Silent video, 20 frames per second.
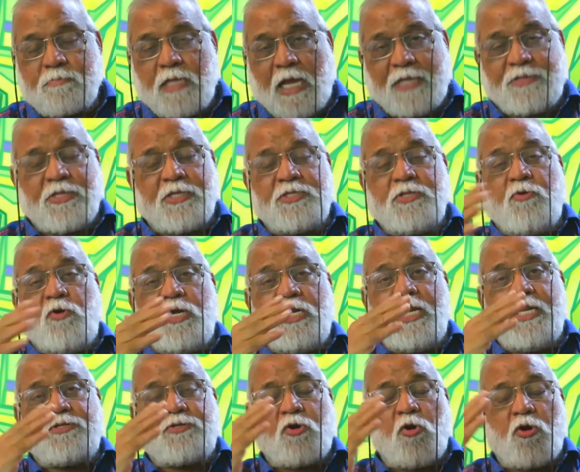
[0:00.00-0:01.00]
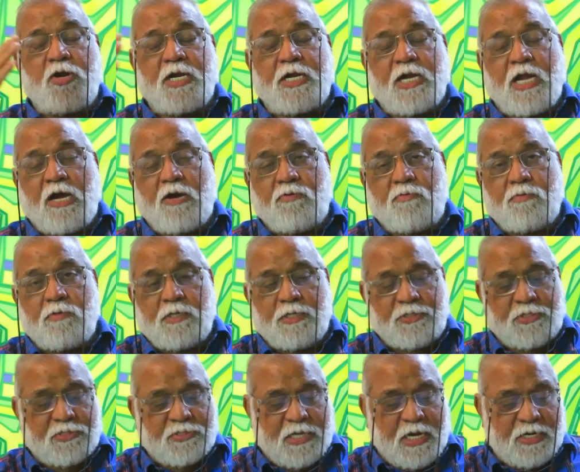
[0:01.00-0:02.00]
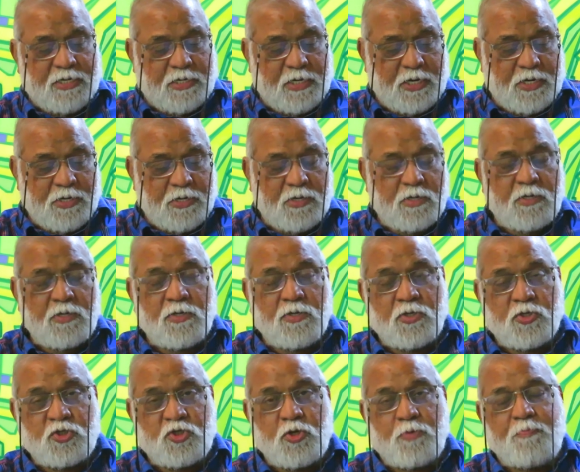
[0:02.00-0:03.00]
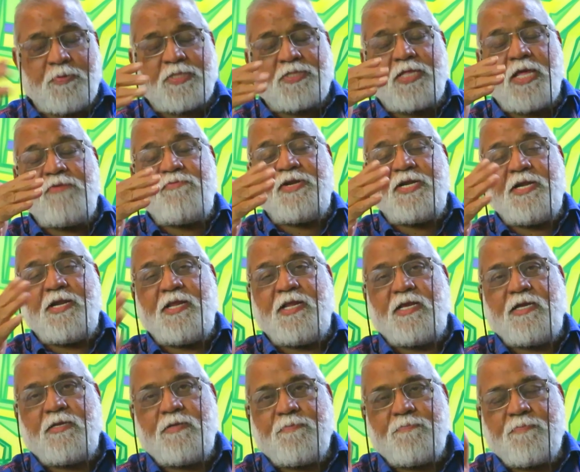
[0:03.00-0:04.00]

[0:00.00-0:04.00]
I think the only slogan now in this country should be Save India,